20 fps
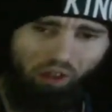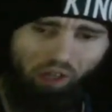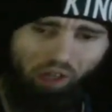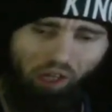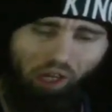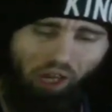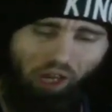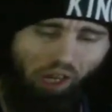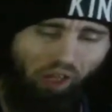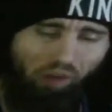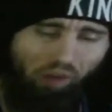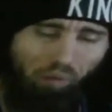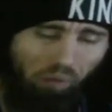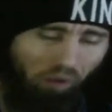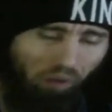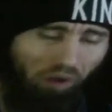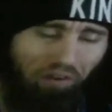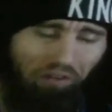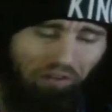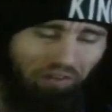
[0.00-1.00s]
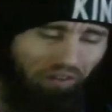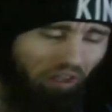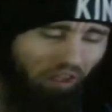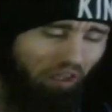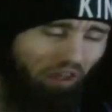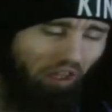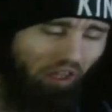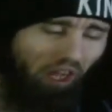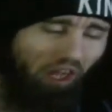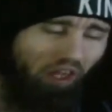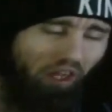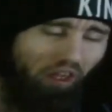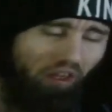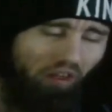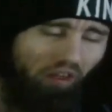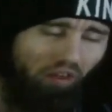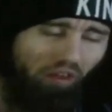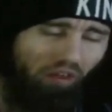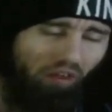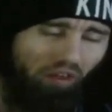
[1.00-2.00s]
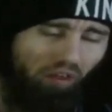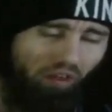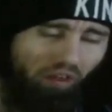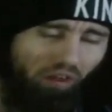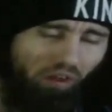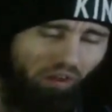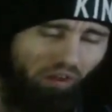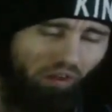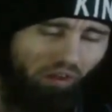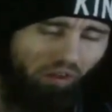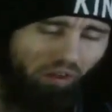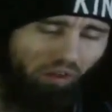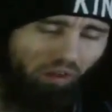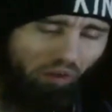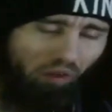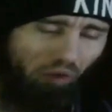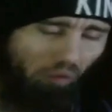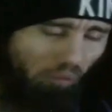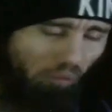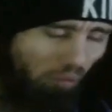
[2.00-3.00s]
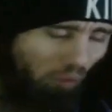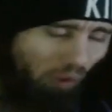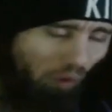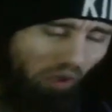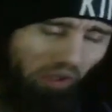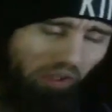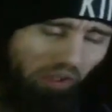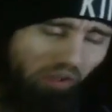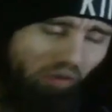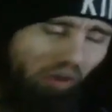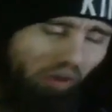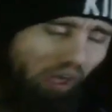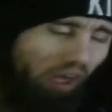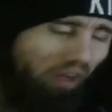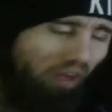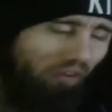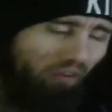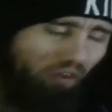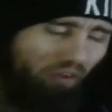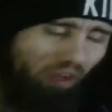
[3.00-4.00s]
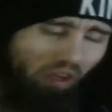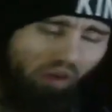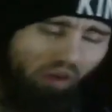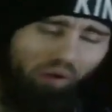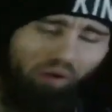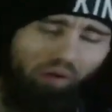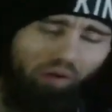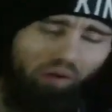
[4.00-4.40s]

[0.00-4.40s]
And I appreciate that. More than you guys know.